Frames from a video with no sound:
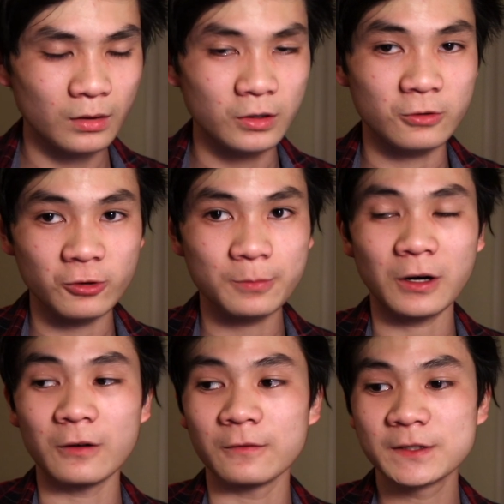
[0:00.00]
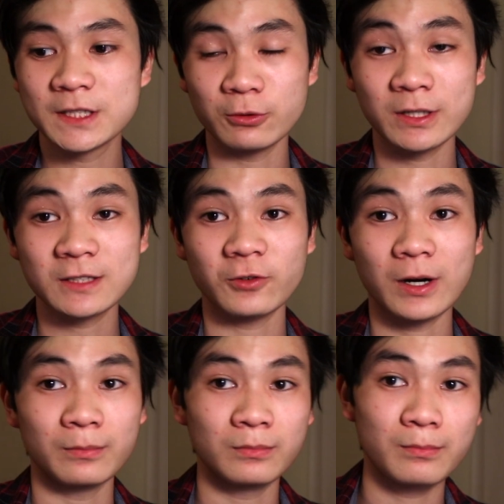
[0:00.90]
group of students
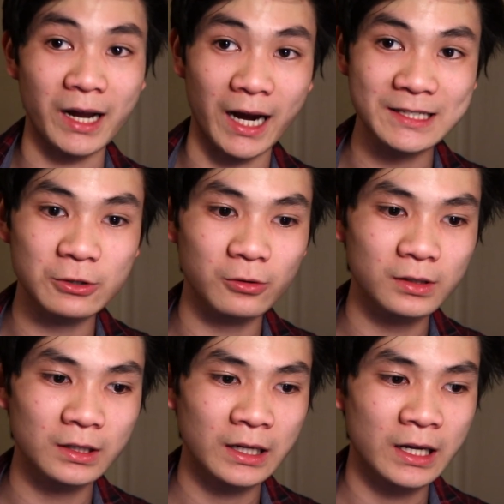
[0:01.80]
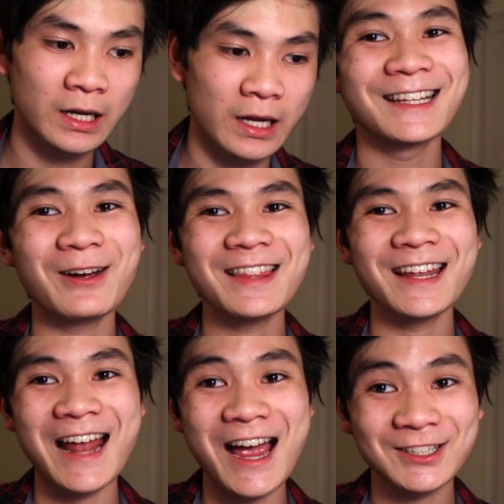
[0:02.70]
from my high school. The way that
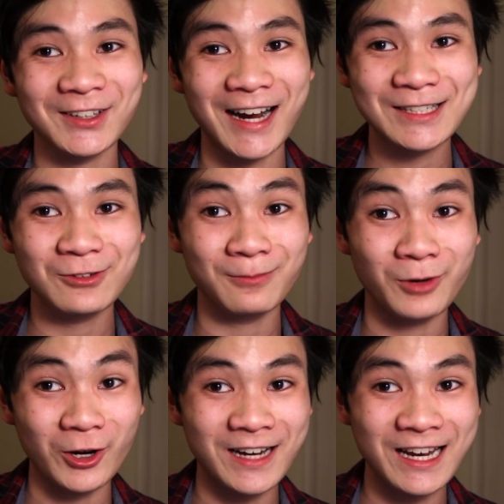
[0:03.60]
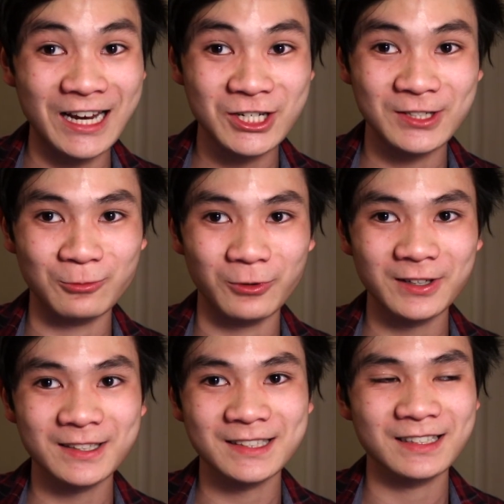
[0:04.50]
National High School Modern Nine Nations
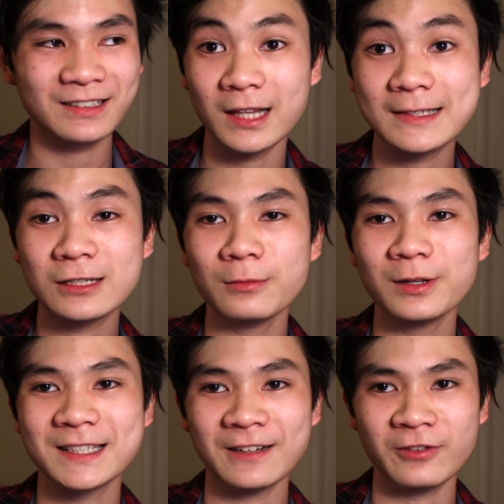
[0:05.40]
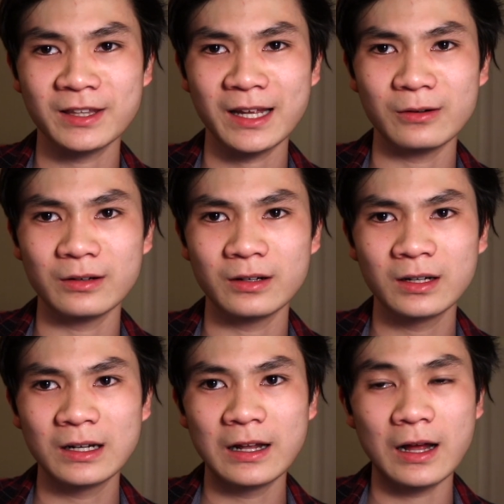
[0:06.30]
works is a little bit different than
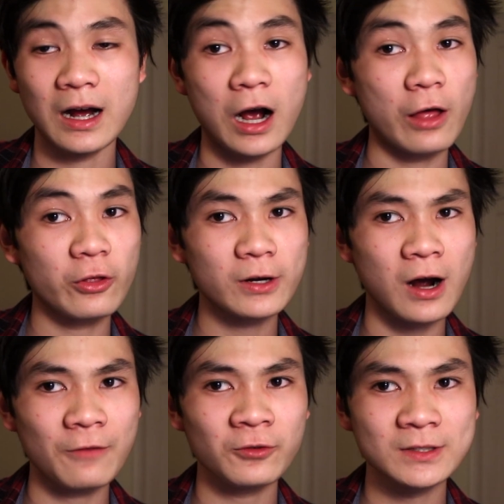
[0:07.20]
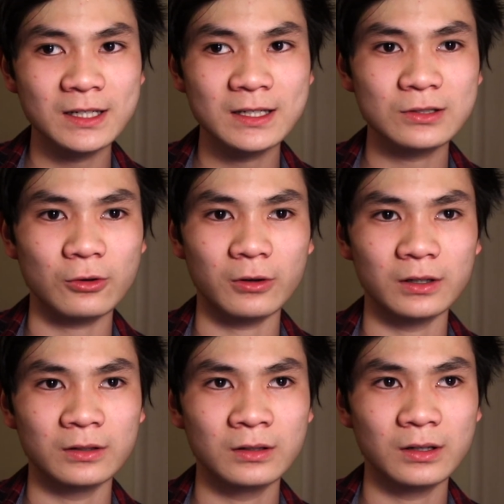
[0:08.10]
other conferences or